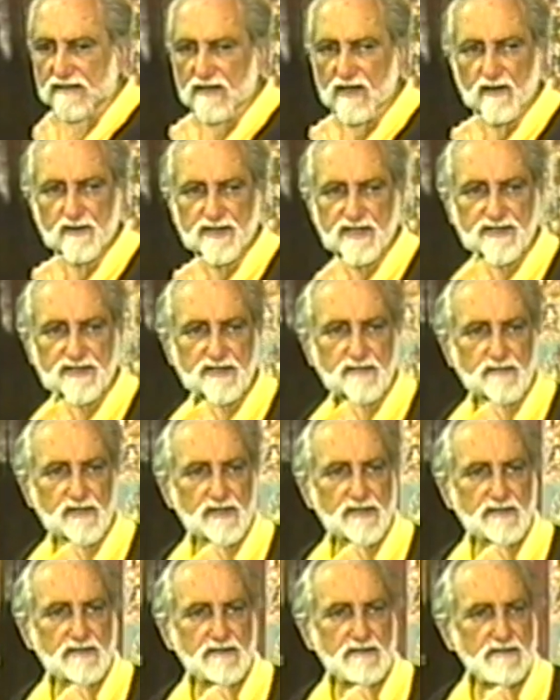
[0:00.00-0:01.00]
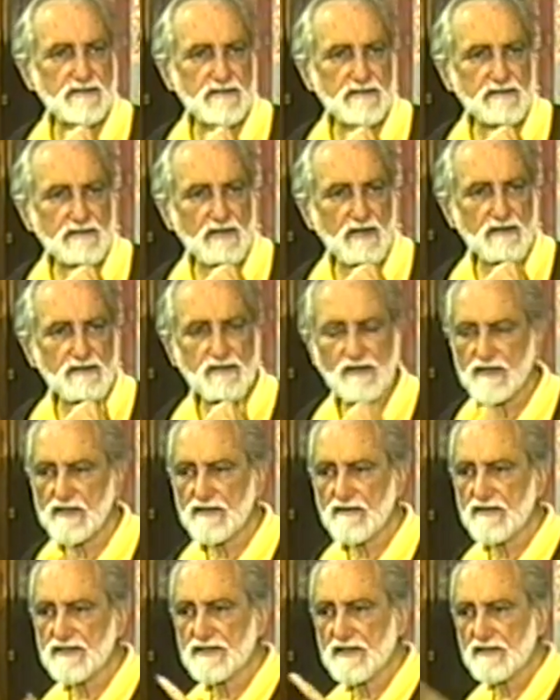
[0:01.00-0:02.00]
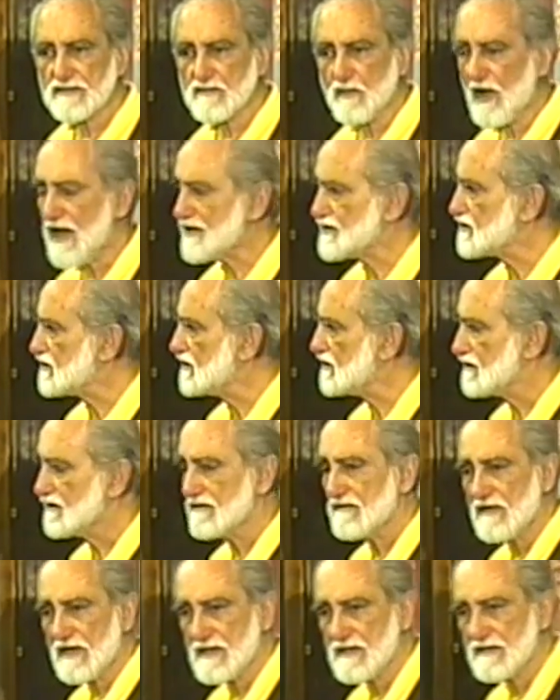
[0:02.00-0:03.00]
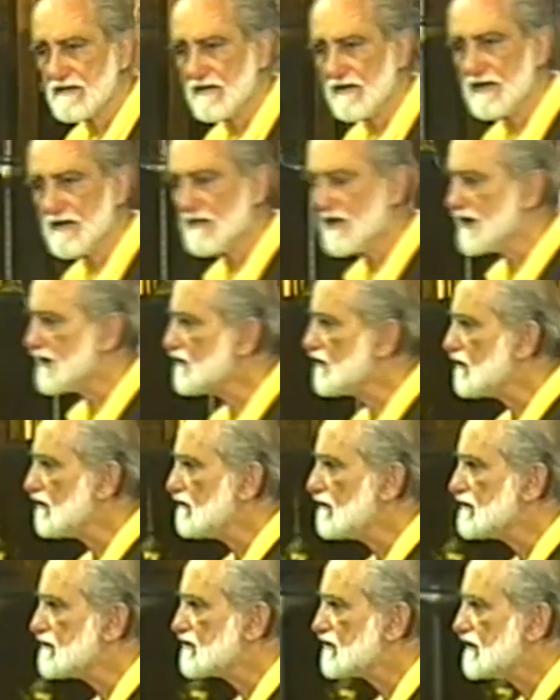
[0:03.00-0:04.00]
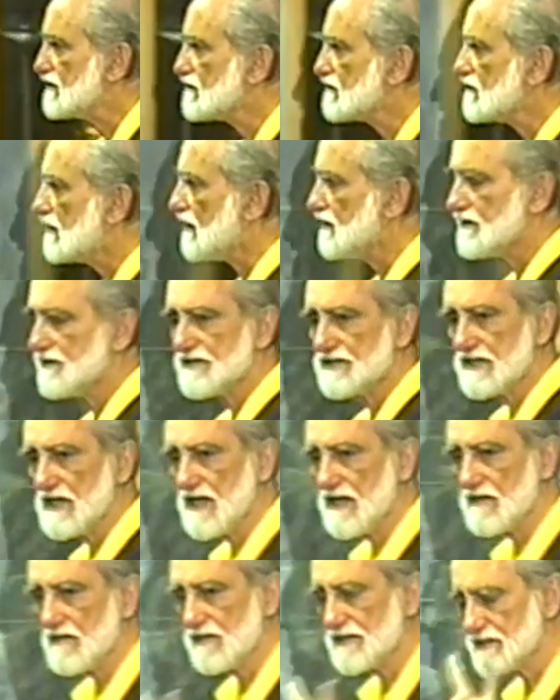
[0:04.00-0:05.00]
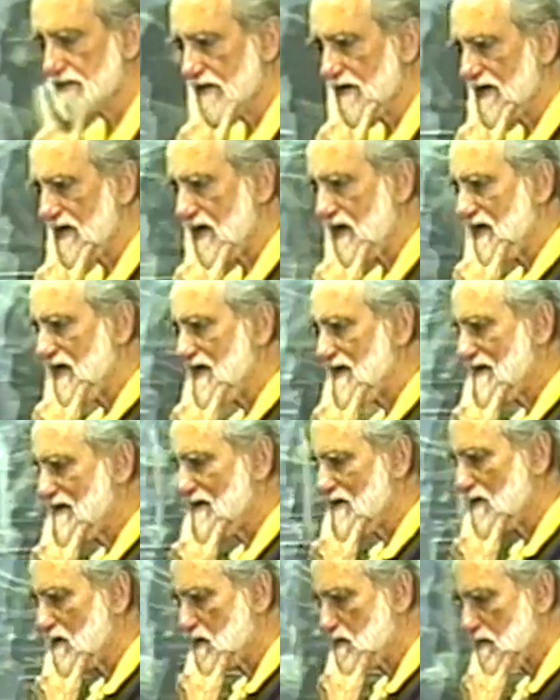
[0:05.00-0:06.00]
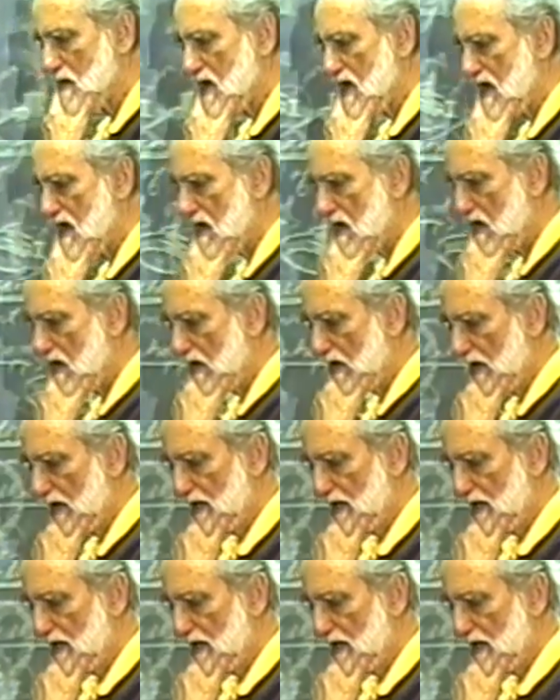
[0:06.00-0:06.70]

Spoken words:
No disciplines. No, all you do is watching, right? All you want to do is just understand what's going on in your own mind.